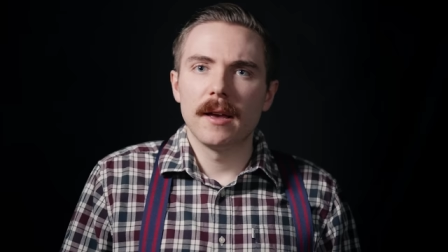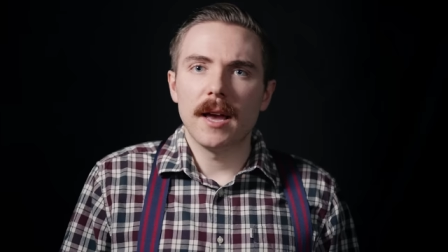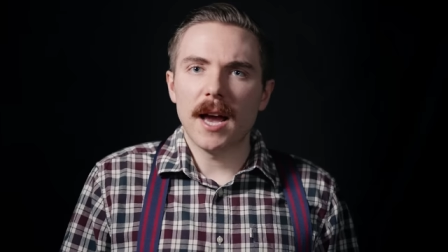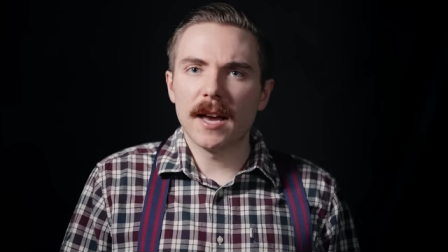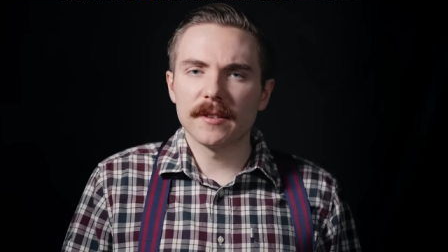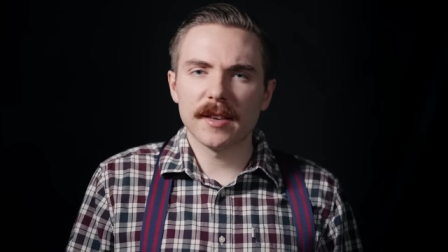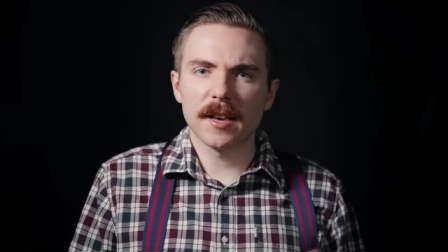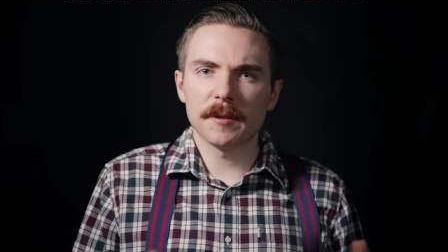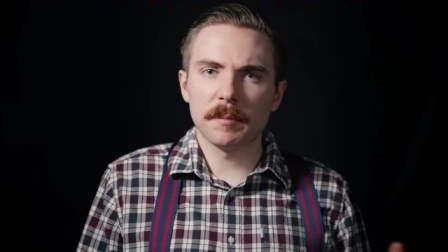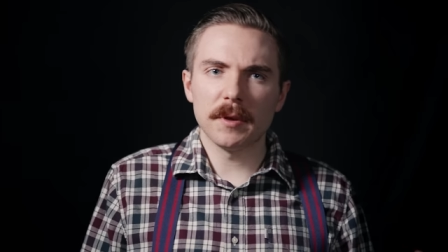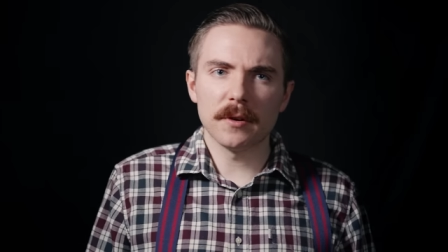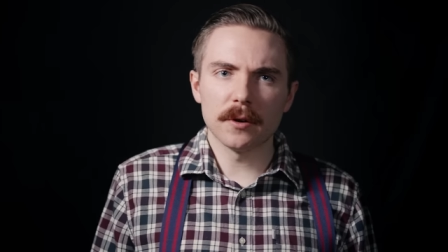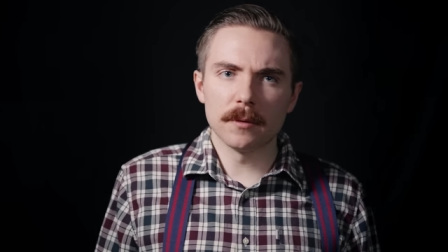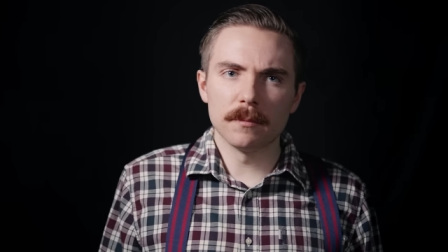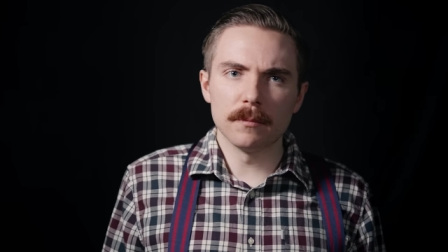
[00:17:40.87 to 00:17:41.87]
as has
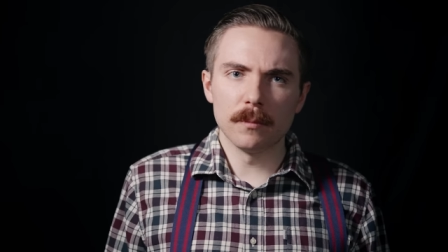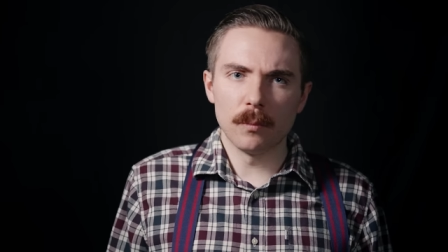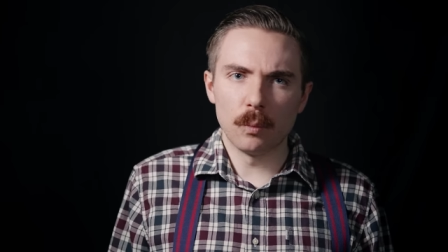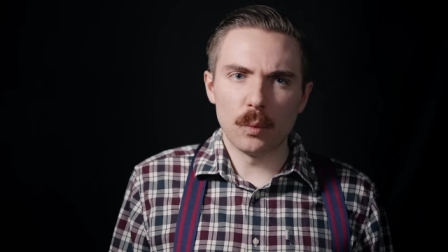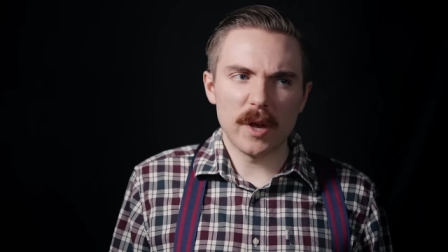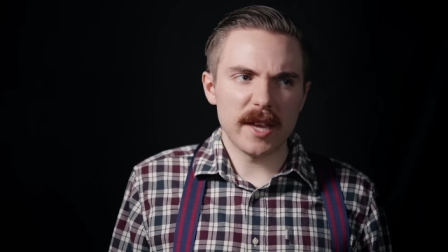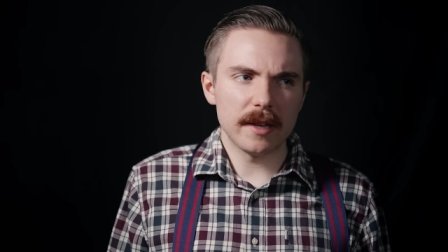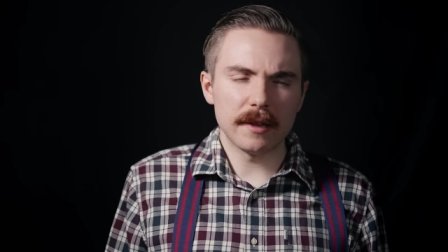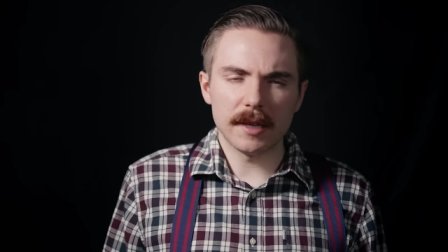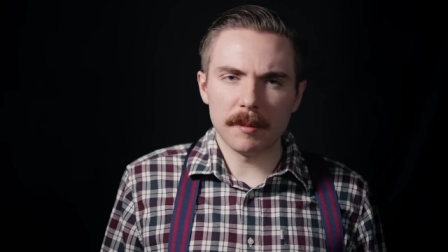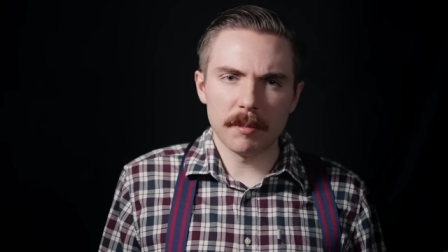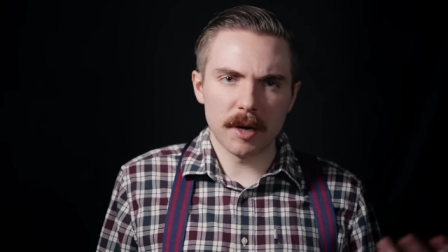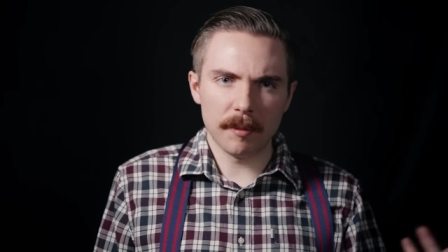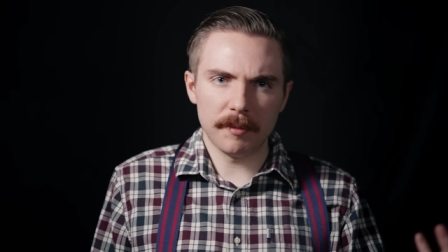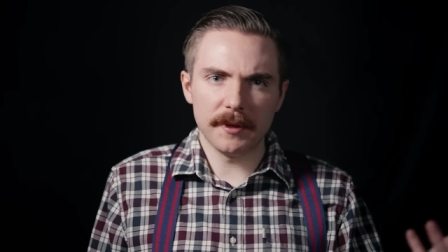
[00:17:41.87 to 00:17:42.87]
become weirdly
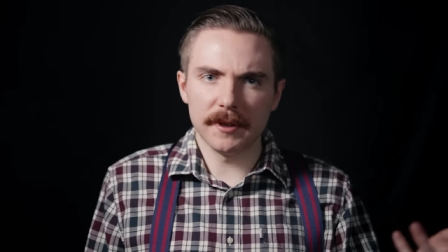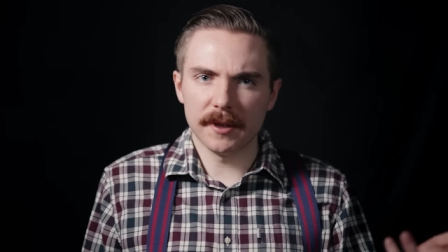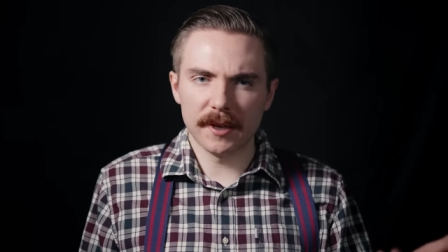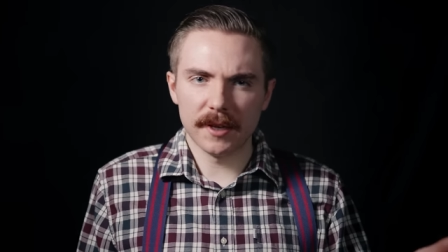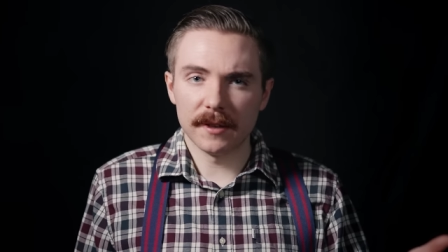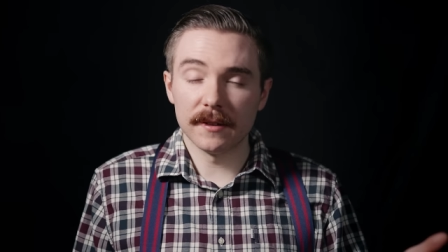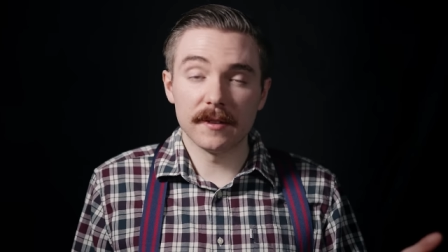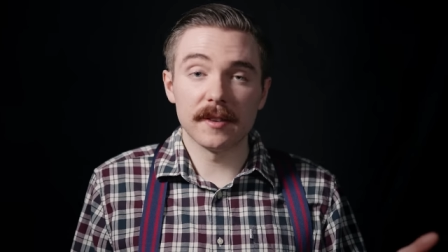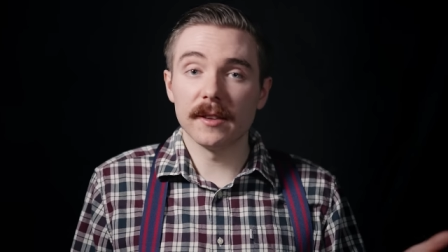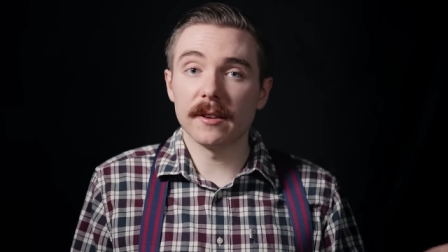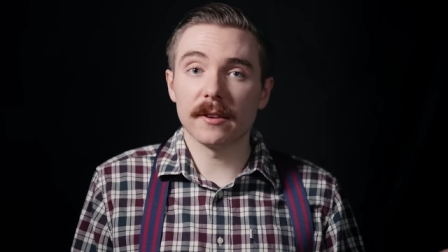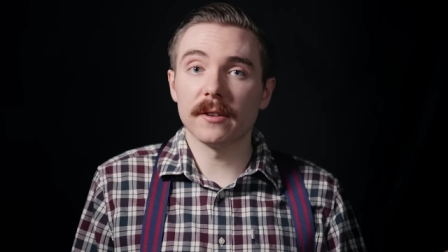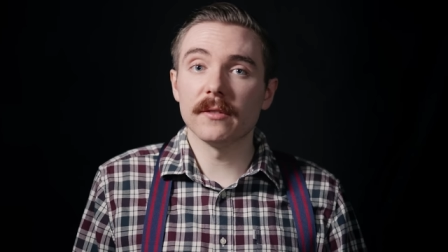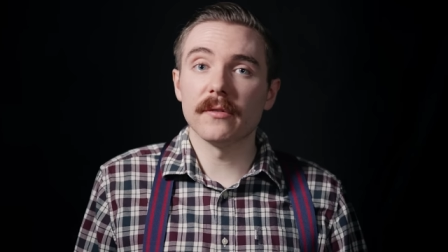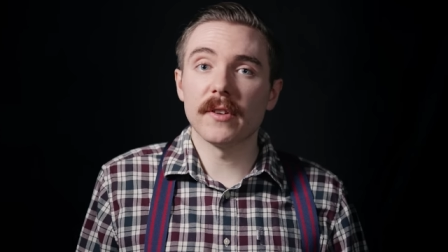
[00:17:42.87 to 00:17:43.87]
popular in
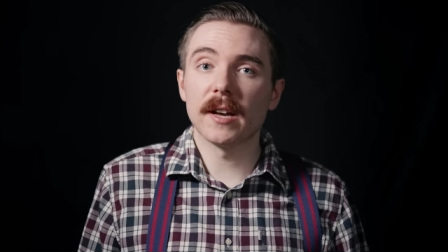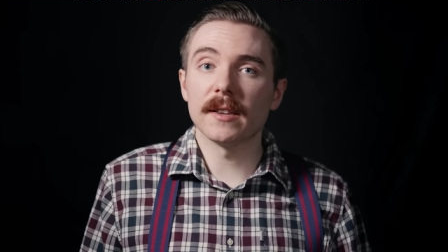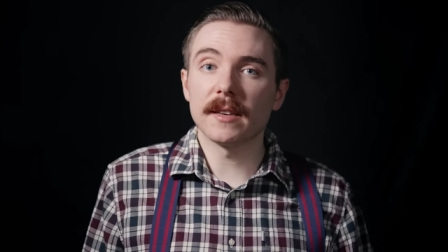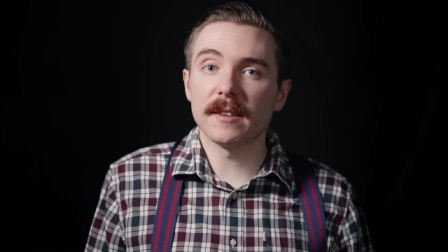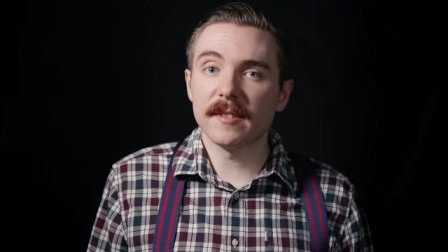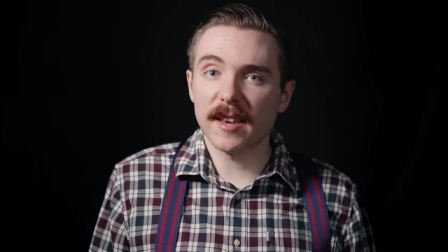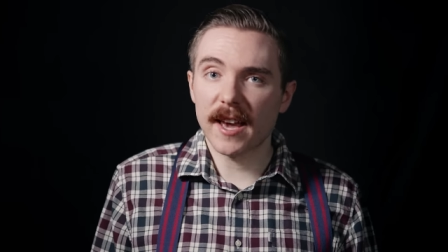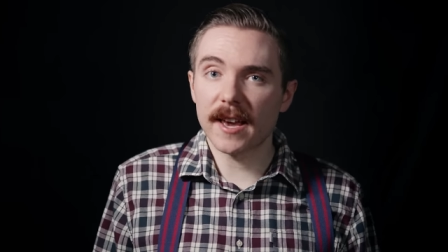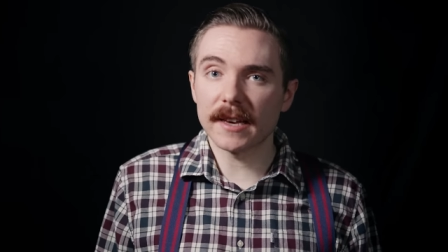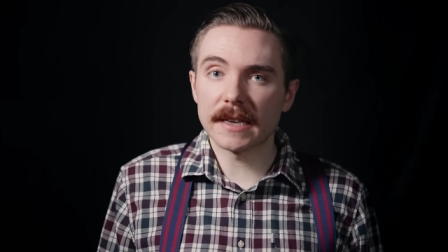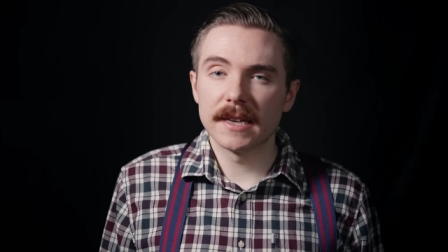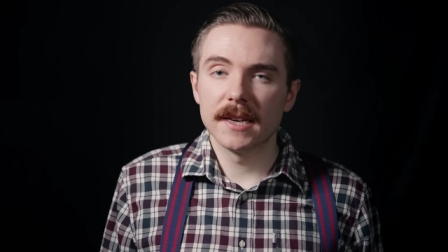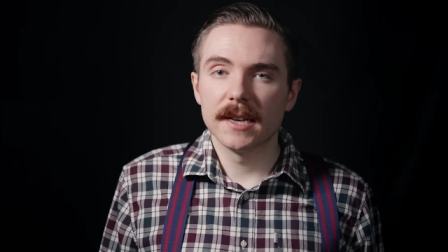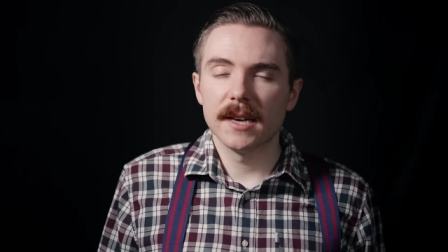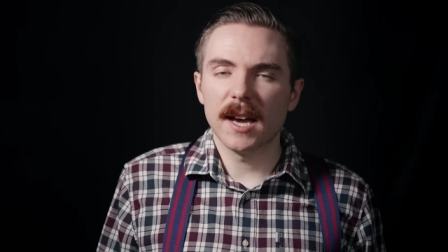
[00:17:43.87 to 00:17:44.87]
Silicon Valley tech
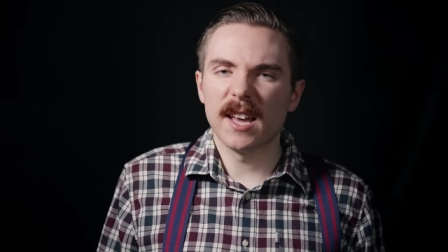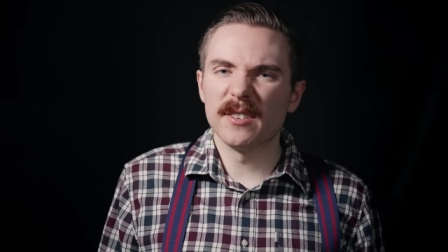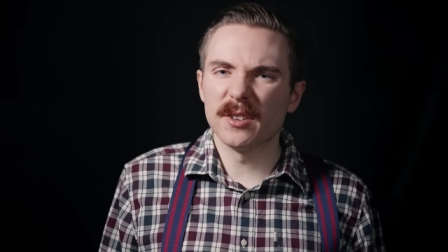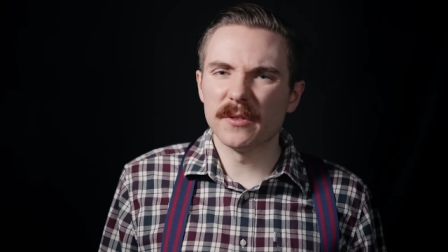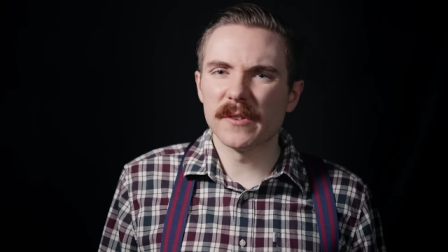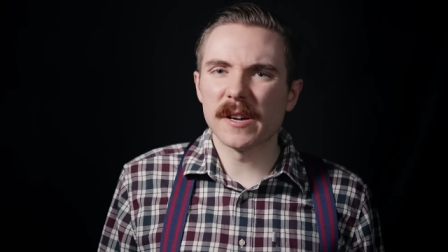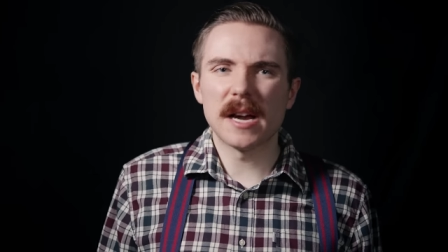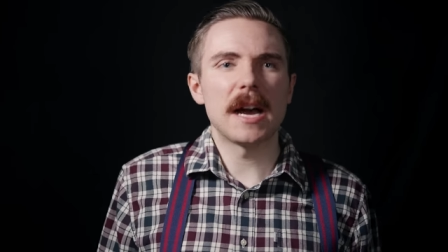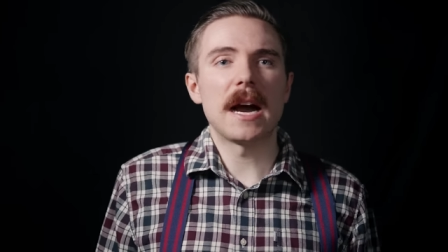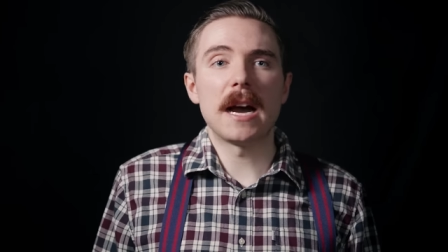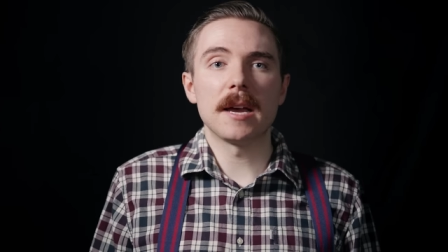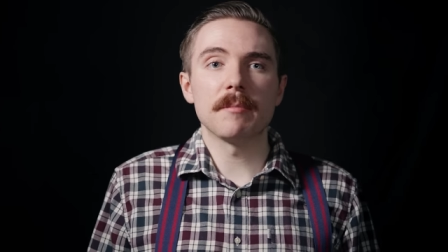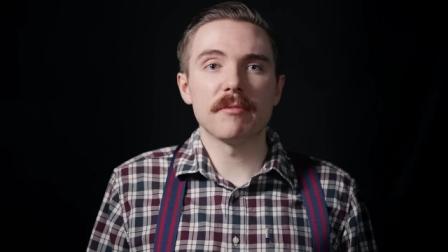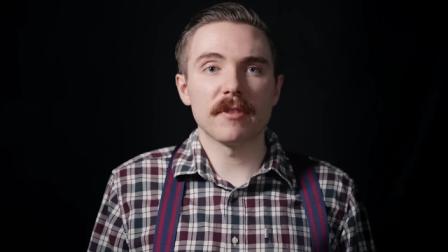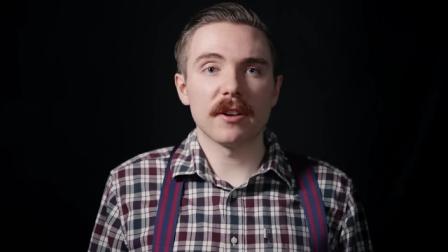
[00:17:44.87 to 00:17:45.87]
and other
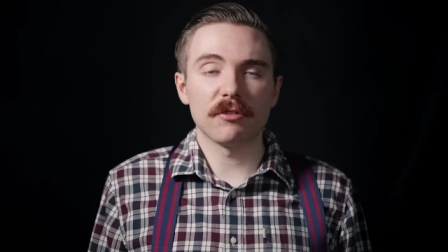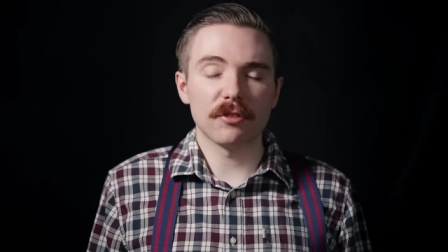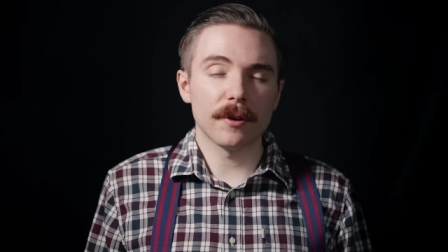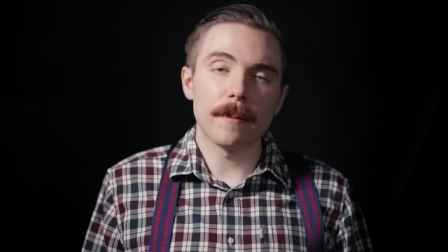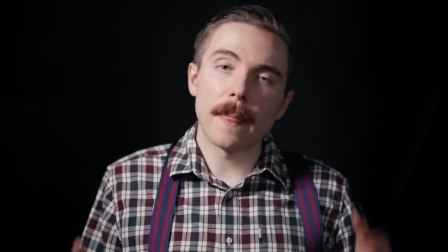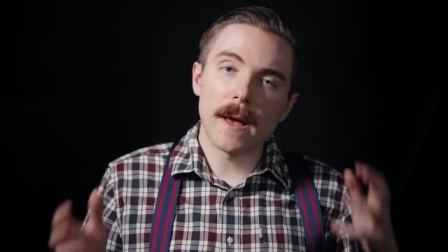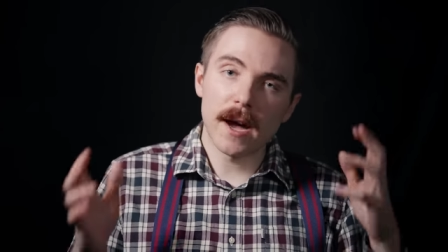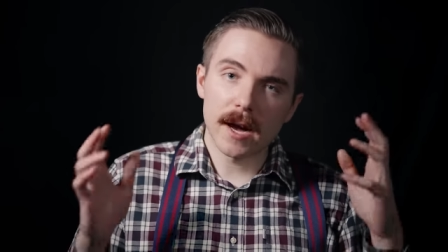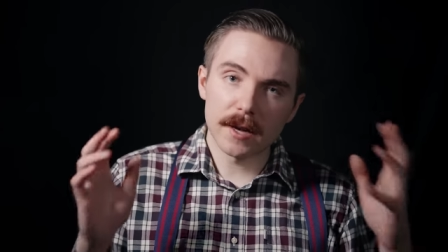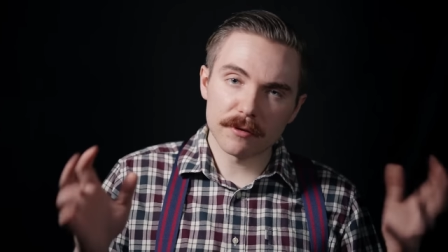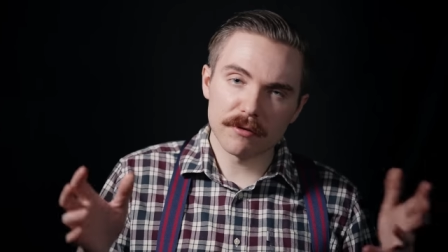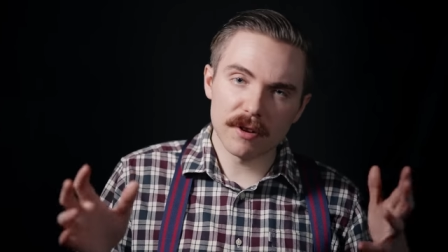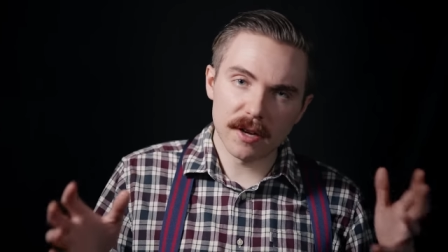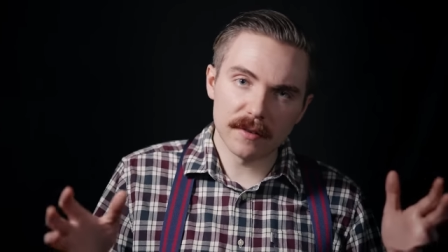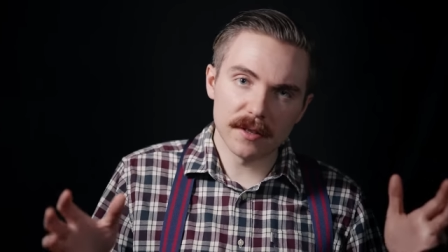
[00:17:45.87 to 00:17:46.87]
high pressure, high
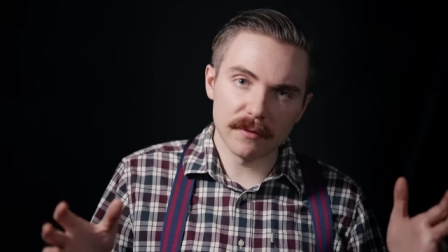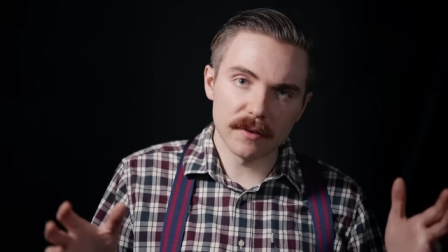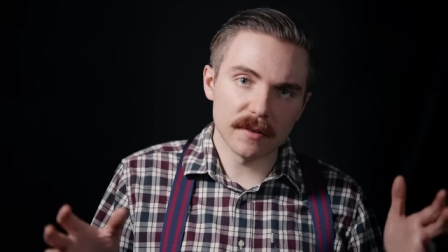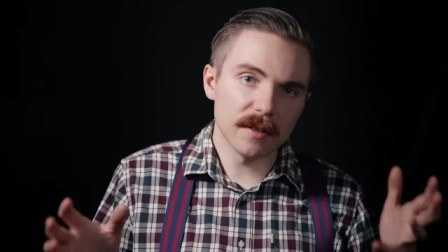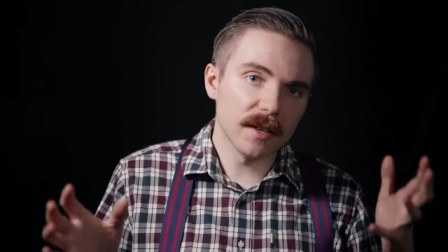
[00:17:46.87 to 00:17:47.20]
creativity